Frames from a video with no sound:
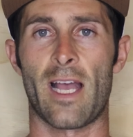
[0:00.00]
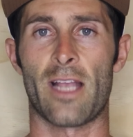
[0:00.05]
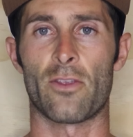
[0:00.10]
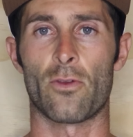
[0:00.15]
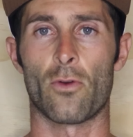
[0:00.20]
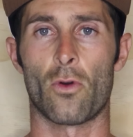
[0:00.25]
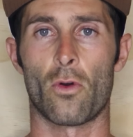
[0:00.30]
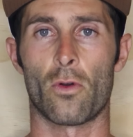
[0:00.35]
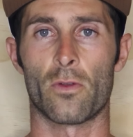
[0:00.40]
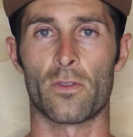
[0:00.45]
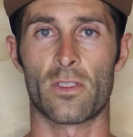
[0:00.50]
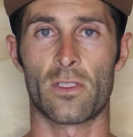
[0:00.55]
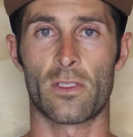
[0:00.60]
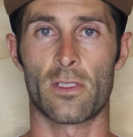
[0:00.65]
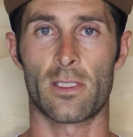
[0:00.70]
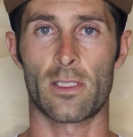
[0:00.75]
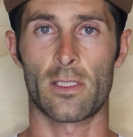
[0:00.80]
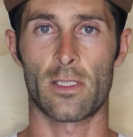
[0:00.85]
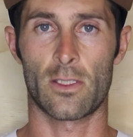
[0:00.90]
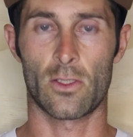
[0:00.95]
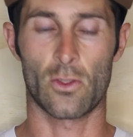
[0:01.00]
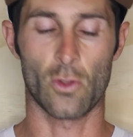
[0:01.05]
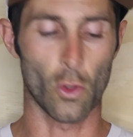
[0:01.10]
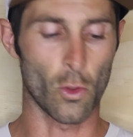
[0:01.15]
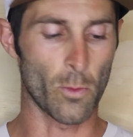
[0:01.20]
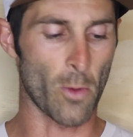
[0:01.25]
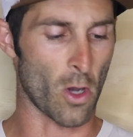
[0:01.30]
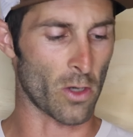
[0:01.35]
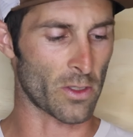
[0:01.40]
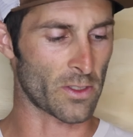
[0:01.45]
out your
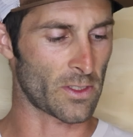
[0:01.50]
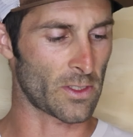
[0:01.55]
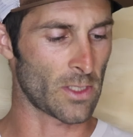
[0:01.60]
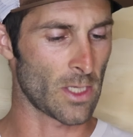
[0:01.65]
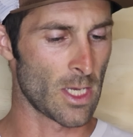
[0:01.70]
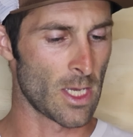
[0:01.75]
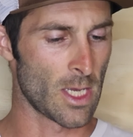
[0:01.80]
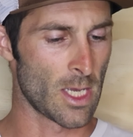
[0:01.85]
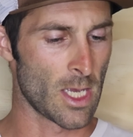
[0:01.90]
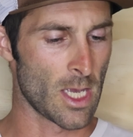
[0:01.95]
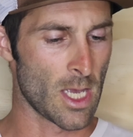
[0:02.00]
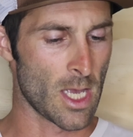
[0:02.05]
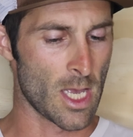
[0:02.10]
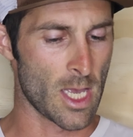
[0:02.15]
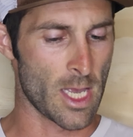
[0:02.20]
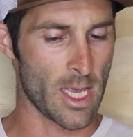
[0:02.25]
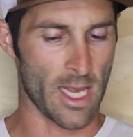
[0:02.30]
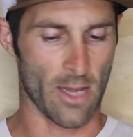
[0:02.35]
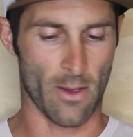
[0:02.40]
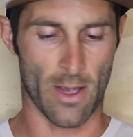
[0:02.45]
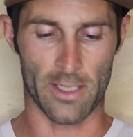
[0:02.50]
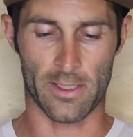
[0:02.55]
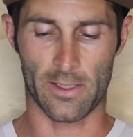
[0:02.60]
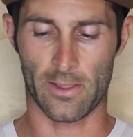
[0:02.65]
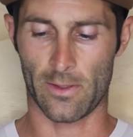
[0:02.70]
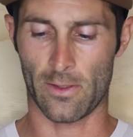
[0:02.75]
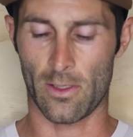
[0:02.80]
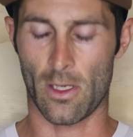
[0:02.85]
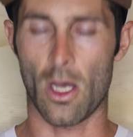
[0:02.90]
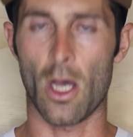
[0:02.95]
toolbox.
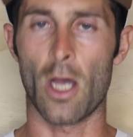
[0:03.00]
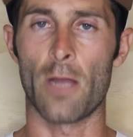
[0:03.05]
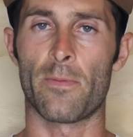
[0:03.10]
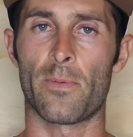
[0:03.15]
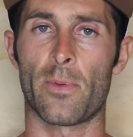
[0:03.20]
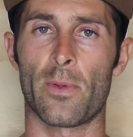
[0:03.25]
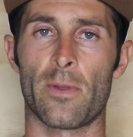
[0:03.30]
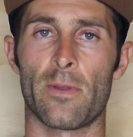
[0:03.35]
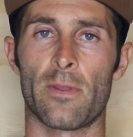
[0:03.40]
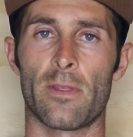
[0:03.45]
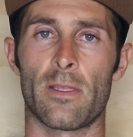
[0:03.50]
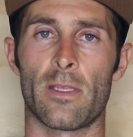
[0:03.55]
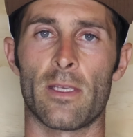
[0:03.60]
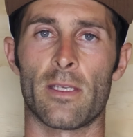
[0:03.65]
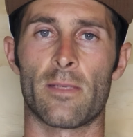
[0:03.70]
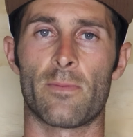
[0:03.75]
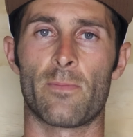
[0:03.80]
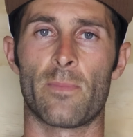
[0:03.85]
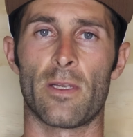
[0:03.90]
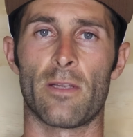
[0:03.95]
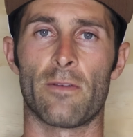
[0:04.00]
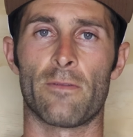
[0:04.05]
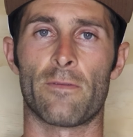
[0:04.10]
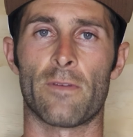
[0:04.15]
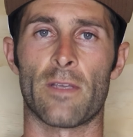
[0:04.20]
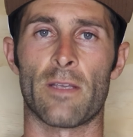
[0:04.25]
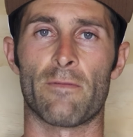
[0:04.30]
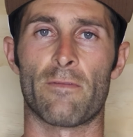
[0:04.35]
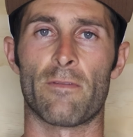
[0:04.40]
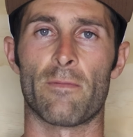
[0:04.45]
Anyways, I hope this bit of
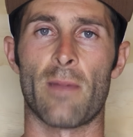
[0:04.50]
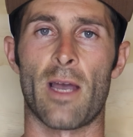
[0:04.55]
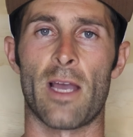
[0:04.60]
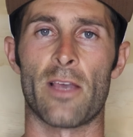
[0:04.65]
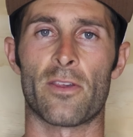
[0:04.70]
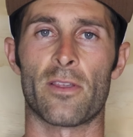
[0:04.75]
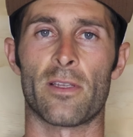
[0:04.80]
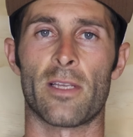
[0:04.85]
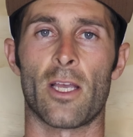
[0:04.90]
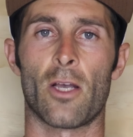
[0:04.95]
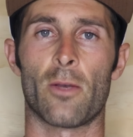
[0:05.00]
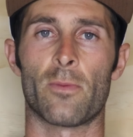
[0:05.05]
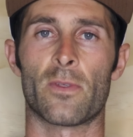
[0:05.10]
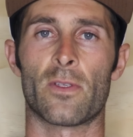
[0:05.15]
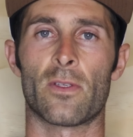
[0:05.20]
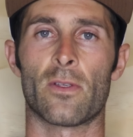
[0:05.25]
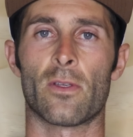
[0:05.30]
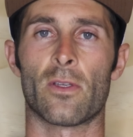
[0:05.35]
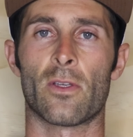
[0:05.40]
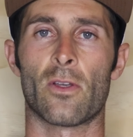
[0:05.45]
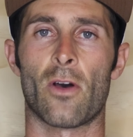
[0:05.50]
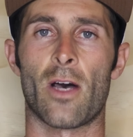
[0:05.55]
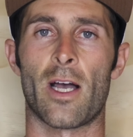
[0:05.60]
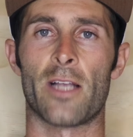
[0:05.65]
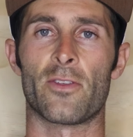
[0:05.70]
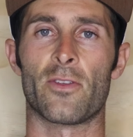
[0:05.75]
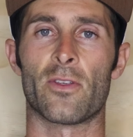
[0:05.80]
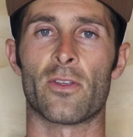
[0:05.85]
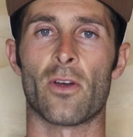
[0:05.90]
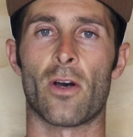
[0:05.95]
information helps
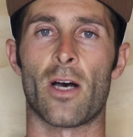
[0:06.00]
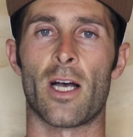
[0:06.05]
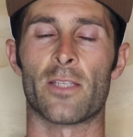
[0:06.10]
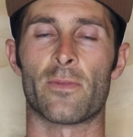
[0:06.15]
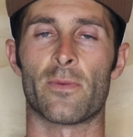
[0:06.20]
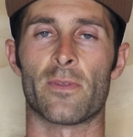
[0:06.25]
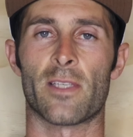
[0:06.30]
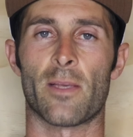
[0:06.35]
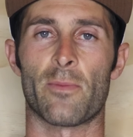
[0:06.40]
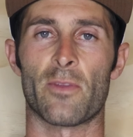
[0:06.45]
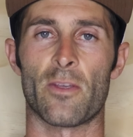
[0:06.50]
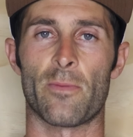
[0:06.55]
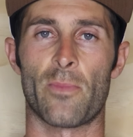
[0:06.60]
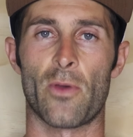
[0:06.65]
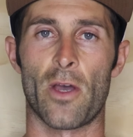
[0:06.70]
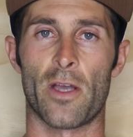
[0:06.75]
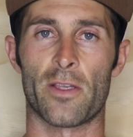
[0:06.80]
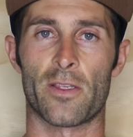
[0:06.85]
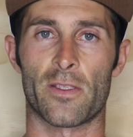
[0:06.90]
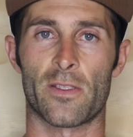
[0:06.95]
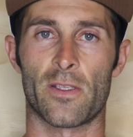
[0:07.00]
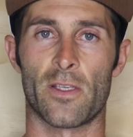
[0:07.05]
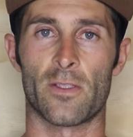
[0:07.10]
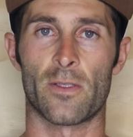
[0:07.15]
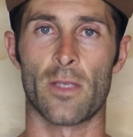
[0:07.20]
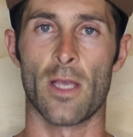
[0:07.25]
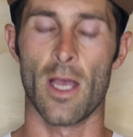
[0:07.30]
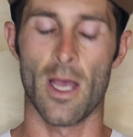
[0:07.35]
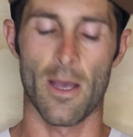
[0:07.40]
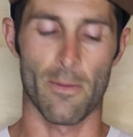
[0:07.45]
guide you guys with some of your
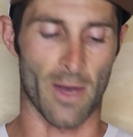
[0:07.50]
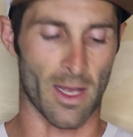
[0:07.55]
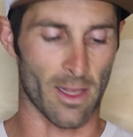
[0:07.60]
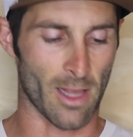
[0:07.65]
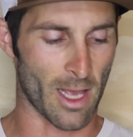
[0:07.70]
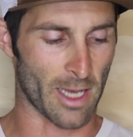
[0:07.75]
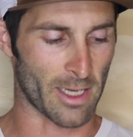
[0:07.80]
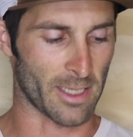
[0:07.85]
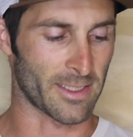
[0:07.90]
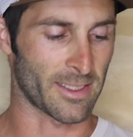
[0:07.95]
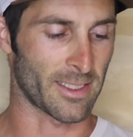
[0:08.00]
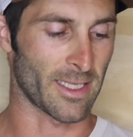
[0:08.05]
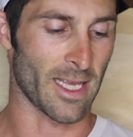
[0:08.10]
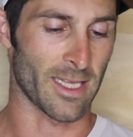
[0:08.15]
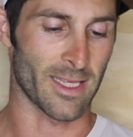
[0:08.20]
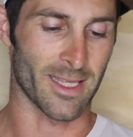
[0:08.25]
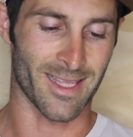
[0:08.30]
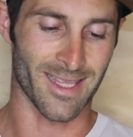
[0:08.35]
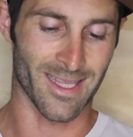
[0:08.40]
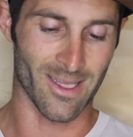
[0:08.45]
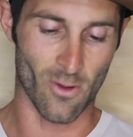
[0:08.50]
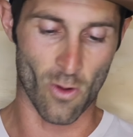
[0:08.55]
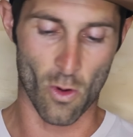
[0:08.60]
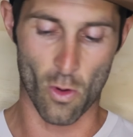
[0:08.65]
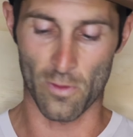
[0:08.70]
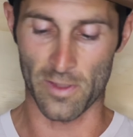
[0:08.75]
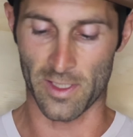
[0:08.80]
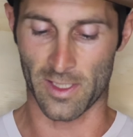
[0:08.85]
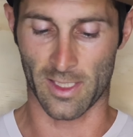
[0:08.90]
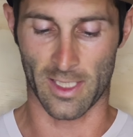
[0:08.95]
purchases. But like I said,
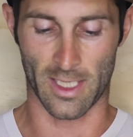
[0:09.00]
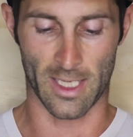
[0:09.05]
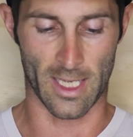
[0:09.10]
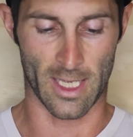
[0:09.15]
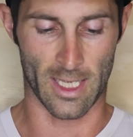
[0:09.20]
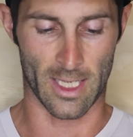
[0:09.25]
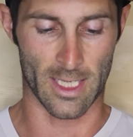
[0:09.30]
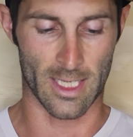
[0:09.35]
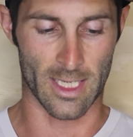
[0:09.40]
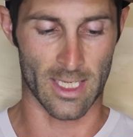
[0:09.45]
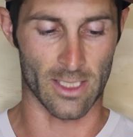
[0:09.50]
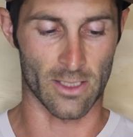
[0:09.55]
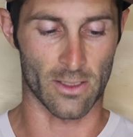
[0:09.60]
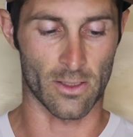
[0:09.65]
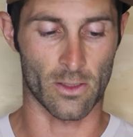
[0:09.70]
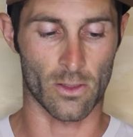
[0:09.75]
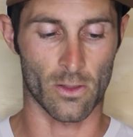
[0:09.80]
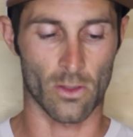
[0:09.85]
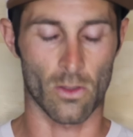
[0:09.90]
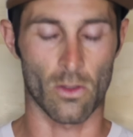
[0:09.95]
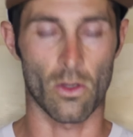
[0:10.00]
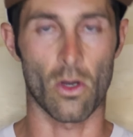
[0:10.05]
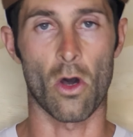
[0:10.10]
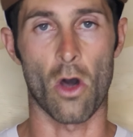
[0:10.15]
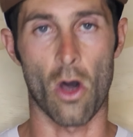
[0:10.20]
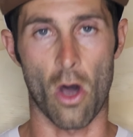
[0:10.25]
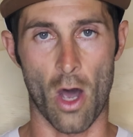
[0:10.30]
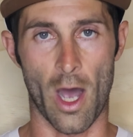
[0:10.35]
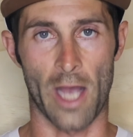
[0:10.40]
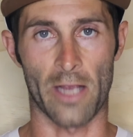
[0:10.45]
all this gear is
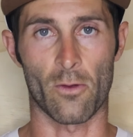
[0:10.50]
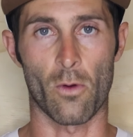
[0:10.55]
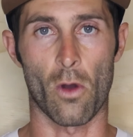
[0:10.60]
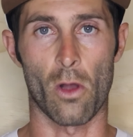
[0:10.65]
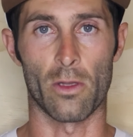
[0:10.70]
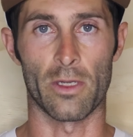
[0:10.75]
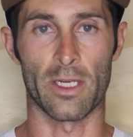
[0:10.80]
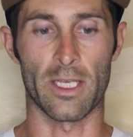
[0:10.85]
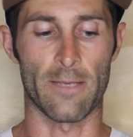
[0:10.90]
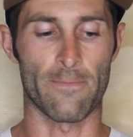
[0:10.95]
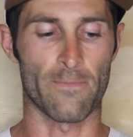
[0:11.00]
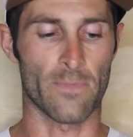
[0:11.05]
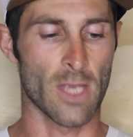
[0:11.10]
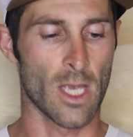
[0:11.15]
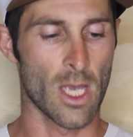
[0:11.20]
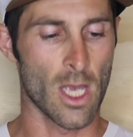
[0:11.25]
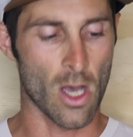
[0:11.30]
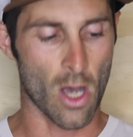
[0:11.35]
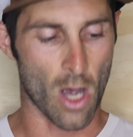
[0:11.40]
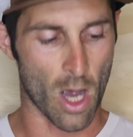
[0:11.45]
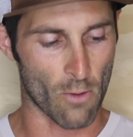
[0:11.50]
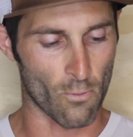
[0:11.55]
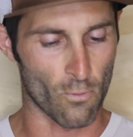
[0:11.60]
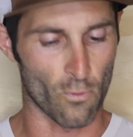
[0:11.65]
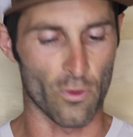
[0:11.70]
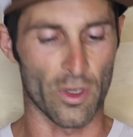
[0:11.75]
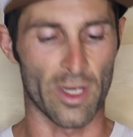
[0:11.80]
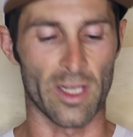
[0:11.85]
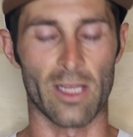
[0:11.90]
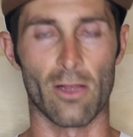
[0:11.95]
high quality. I
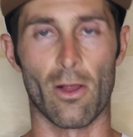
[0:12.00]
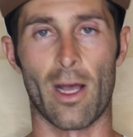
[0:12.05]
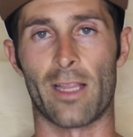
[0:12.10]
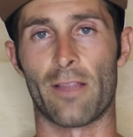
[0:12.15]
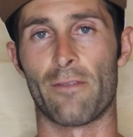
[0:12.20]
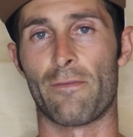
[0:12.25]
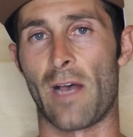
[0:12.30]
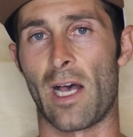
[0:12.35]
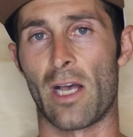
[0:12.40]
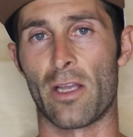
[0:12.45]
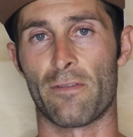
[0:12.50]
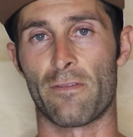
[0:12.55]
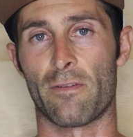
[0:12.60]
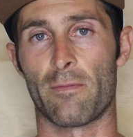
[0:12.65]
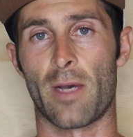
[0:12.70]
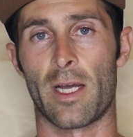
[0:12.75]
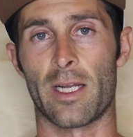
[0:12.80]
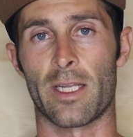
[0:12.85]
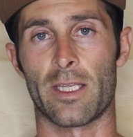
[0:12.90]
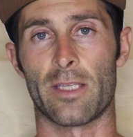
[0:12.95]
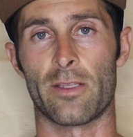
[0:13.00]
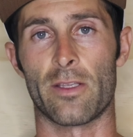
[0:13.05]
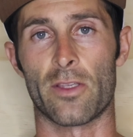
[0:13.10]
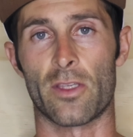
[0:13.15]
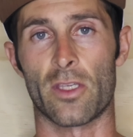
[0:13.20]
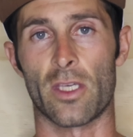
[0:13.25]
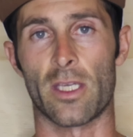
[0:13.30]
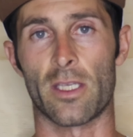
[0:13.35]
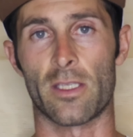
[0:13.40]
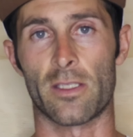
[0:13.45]
really like the value for money in the
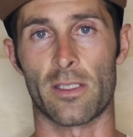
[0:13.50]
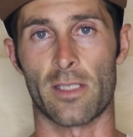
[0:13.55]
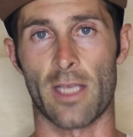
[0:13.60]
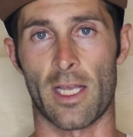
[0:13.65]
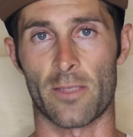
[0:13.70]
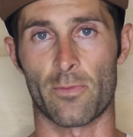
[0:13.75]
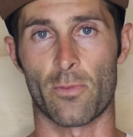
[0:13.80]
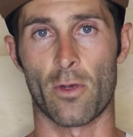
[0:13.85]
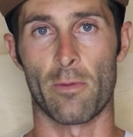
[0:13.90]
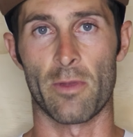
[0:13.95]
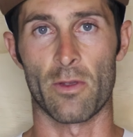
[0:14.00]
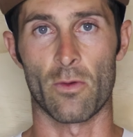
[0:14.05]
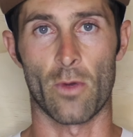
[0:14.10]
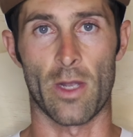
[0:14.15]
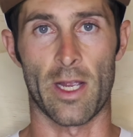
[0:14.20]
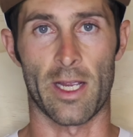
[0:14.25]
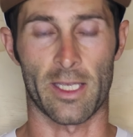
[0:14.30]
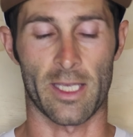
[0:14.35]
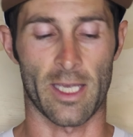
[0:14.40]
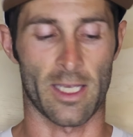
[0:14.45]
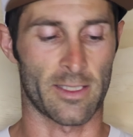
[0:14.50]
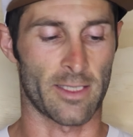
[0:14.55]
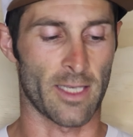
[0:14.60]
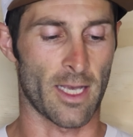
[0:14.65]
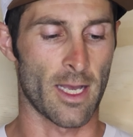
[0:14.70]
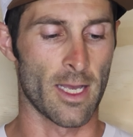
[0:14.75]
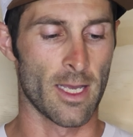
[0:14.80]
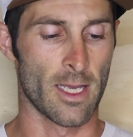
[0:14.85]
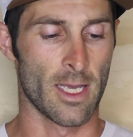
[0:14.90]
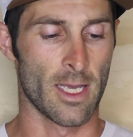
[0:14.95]
jigs. That's probably where it gets you.
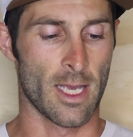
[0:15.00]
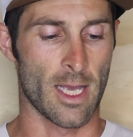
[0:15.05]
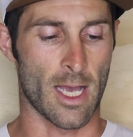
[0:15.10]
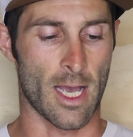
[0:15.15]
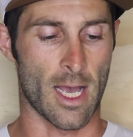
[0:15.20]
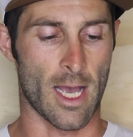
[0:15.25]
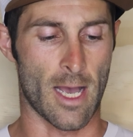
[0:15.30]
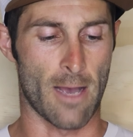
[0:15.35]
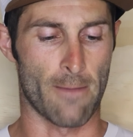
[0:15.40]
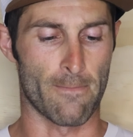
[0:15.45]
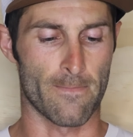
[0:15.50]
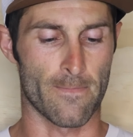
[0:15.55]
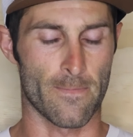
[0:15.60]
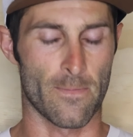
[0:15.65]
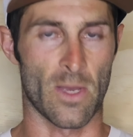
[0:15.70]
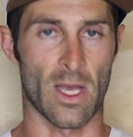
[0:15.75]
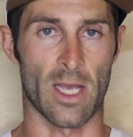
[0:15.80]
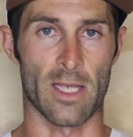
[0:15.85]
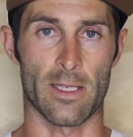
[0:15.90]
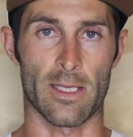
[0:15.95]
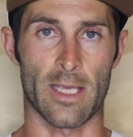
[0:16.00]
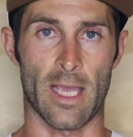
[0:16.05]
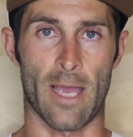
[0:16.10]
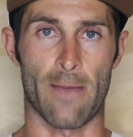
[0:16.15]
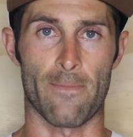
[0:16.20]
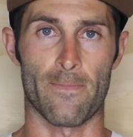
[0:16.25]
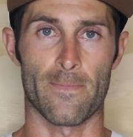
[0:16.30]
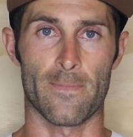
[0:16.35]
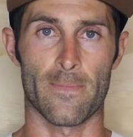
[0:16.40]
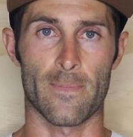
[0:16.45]
But
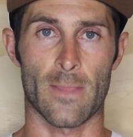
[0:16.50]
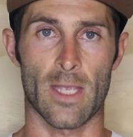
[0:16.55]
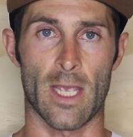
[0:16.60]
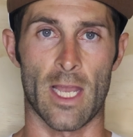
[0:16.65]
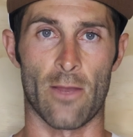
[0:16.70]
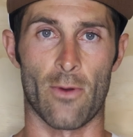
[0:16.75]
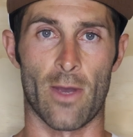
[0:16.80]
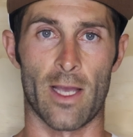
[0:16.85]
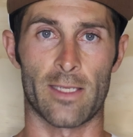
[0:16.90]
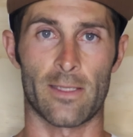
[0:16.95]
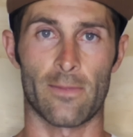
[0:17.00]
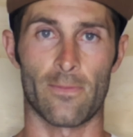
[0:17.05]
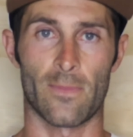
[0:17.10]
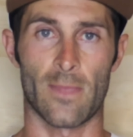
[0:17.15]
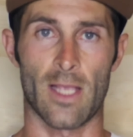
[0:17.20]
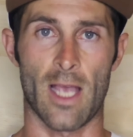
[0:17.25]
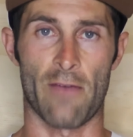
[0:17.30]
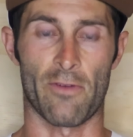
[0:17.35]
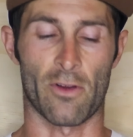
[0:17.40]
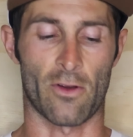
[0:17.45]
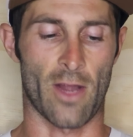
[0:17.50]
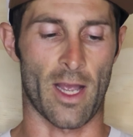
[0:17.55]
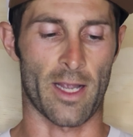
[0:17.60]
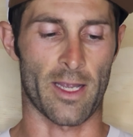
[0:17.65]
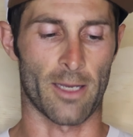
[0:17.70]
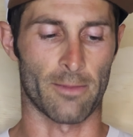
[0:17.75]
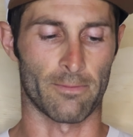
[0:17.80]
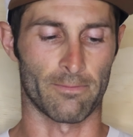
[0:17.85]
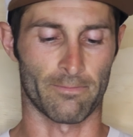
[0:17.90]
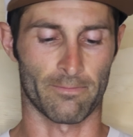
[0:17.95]
yeah, anyways, have a
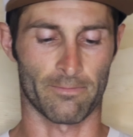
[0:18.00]
cracker.